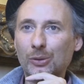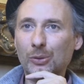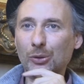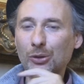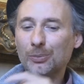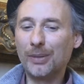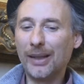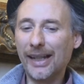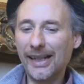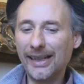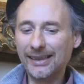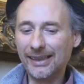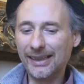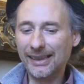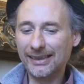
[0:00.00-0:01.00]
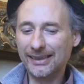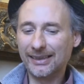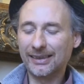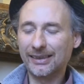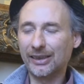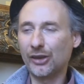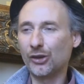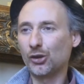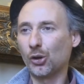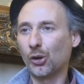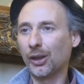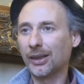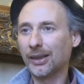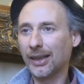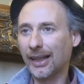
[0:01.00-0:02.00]
whose base is
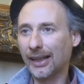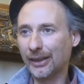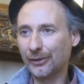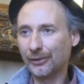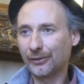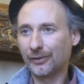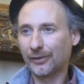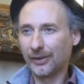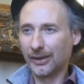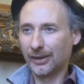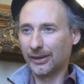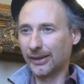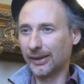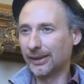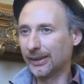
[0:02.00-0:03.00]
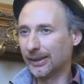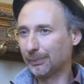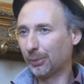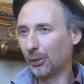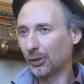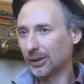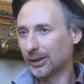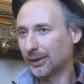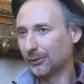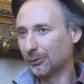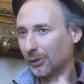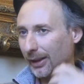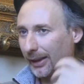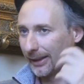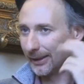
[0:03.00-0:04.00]
enjoying life in a positive
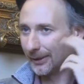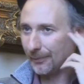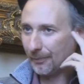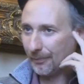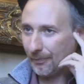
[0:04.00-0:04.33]
way.